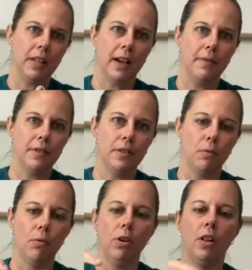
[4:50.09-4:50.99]
Yeah, so
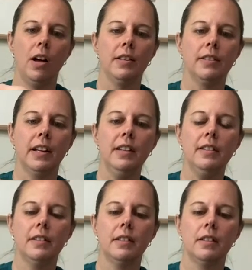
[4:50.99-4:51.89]
roll-ons,
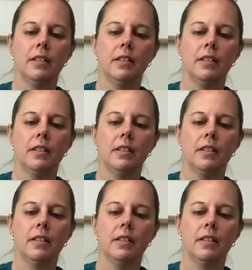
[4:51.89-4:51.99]
nice.